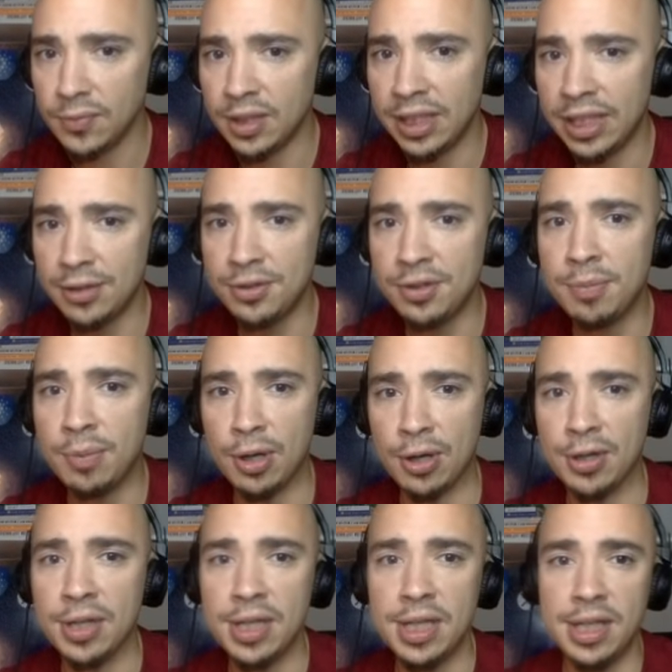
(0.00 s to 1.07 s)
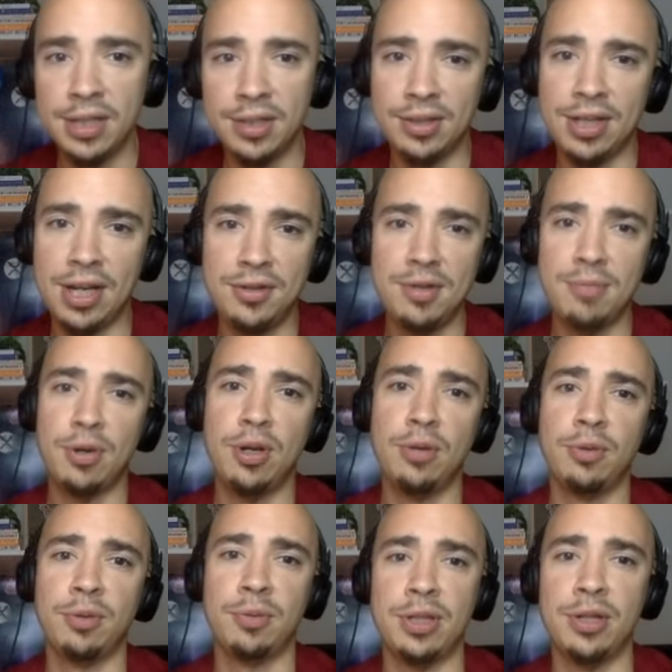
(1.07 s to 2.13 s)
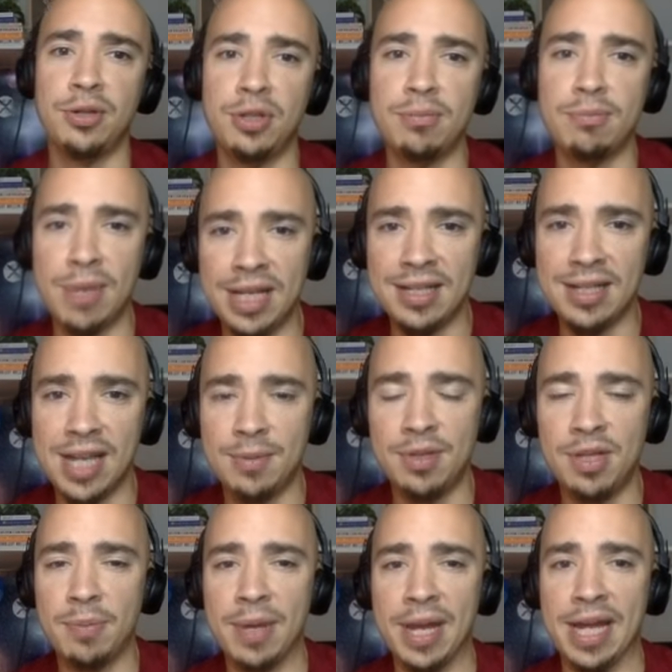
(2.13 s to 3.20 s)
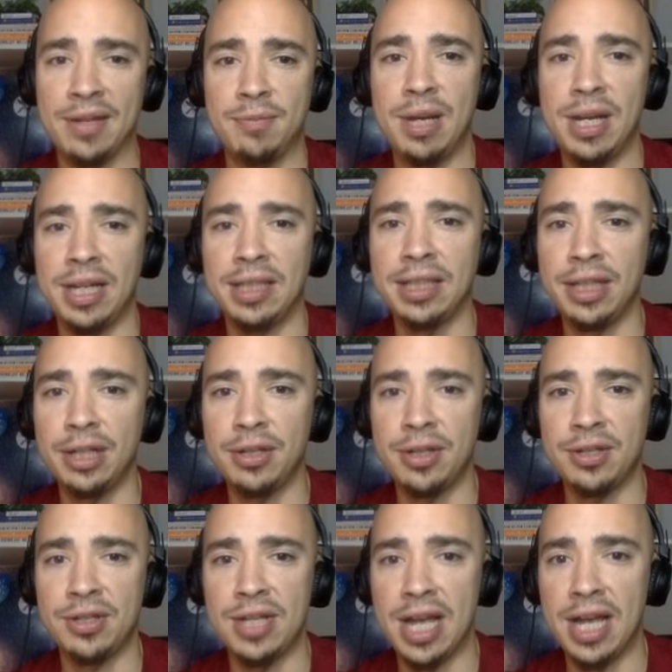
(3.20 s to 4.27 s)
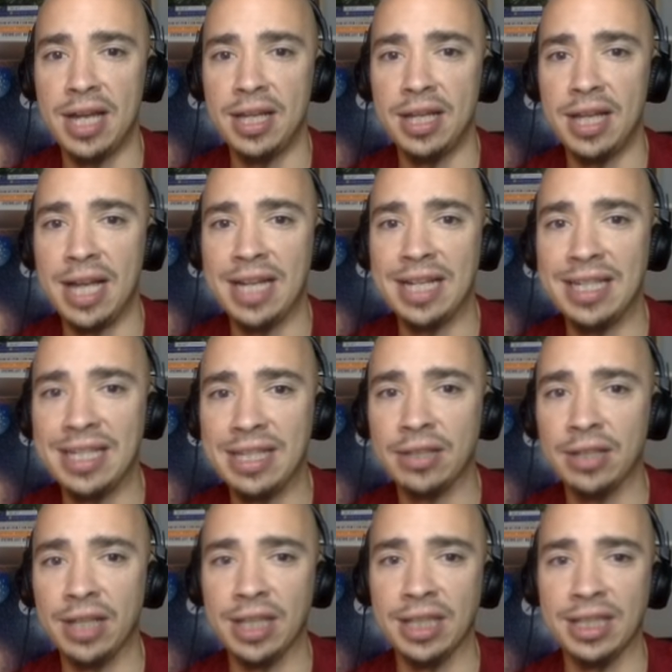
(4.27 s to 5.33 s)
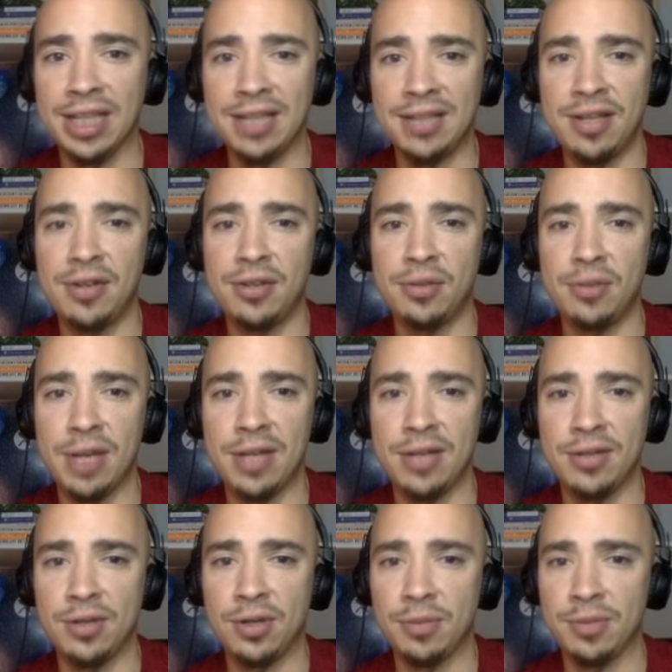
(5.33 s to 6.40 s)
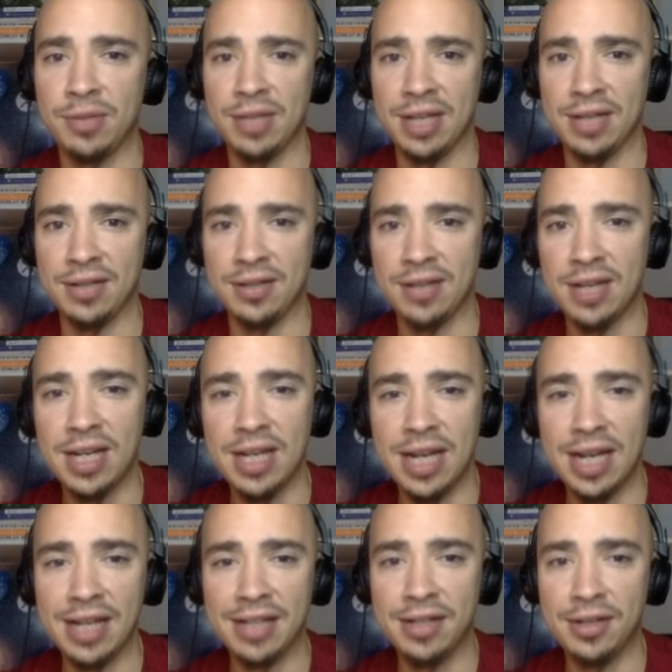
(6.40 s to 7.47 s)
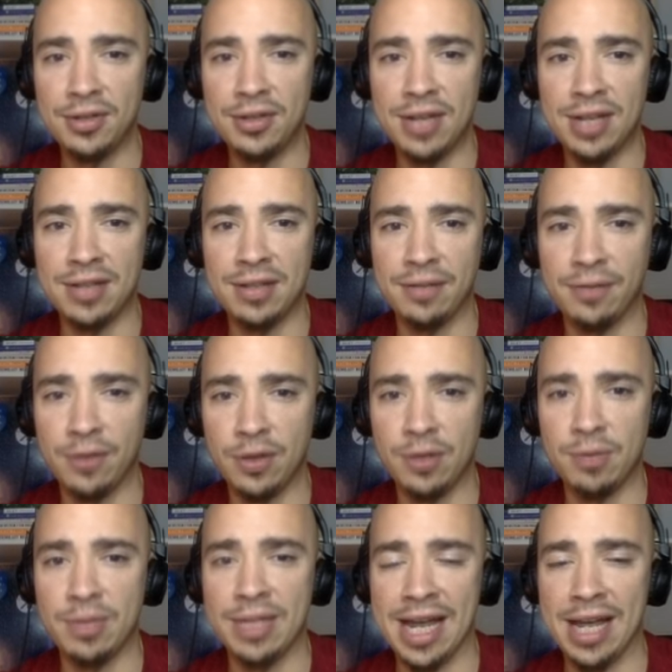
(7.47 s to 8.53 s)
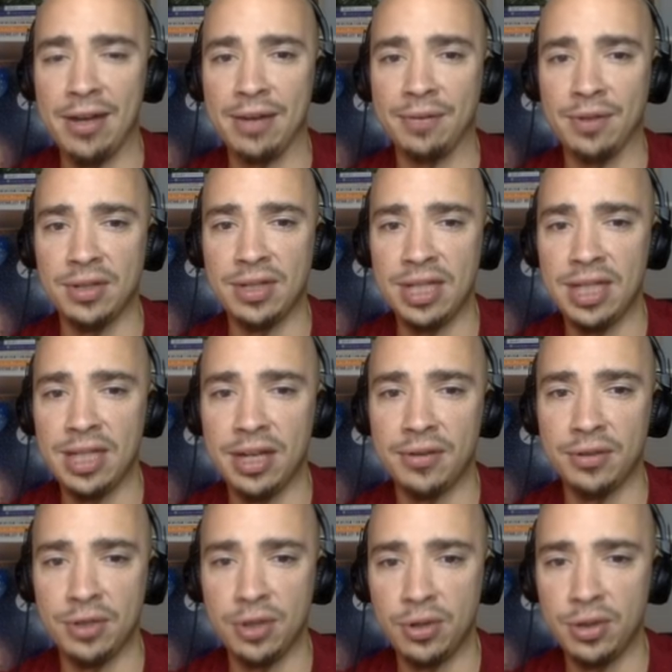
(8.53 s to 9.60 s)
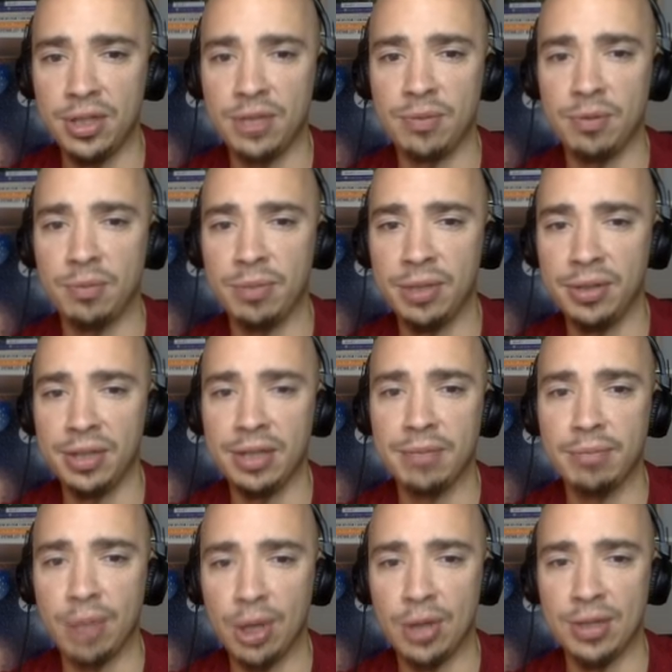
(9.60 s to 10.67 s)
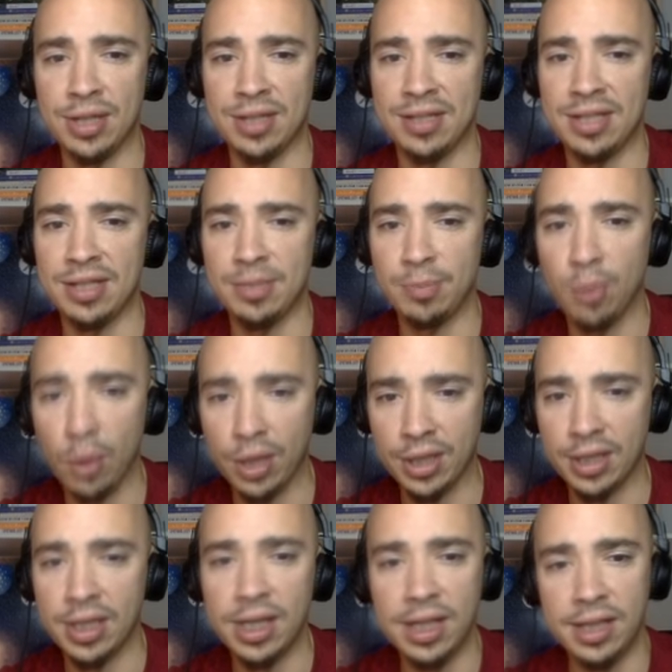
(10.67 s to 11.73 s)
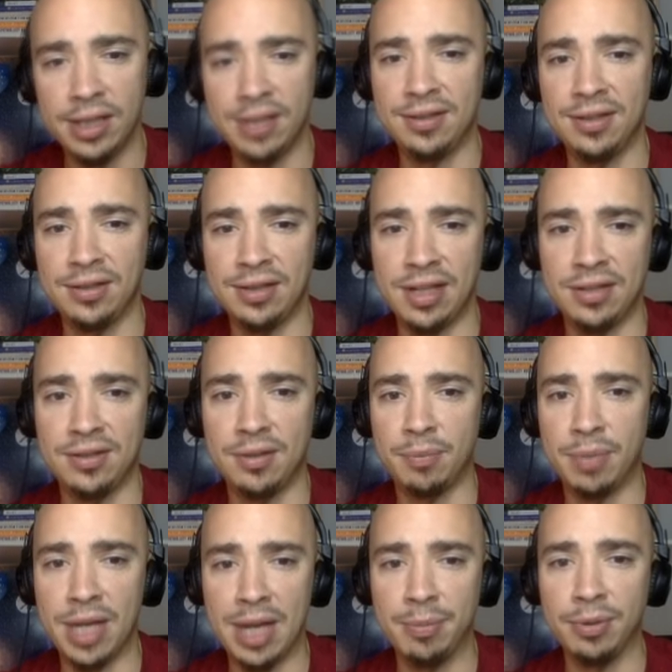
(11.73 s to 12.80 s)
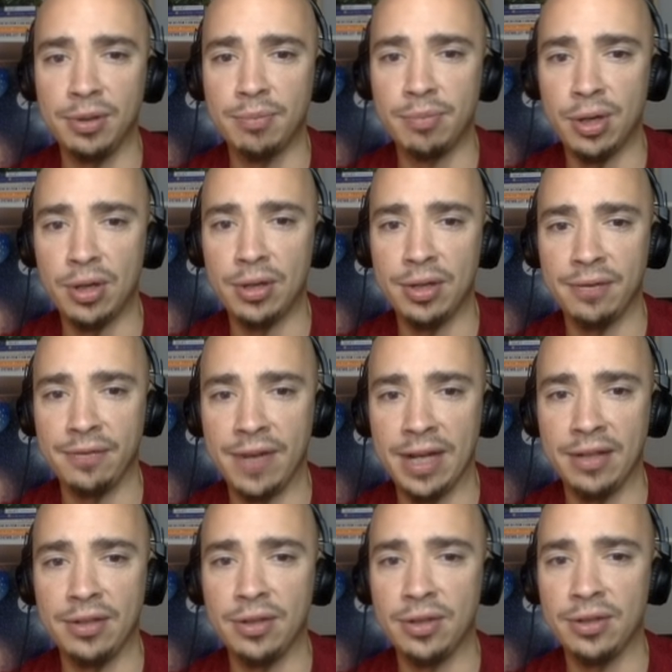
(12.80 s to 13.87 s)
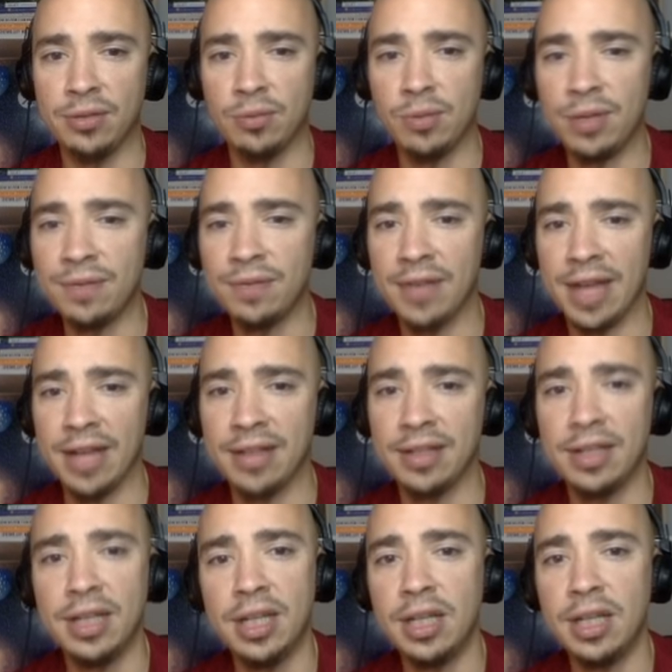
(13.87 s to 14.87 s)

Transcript: Here's the burn. Discussed a burn with Ryoshi many times in the past, made it clear that it's not ideal unless under the right circumstances. I didn't understand this at first, but now after seeing other tokens with built-in burns, I see his point. Let's discuss the popular burn effect known as Reflect.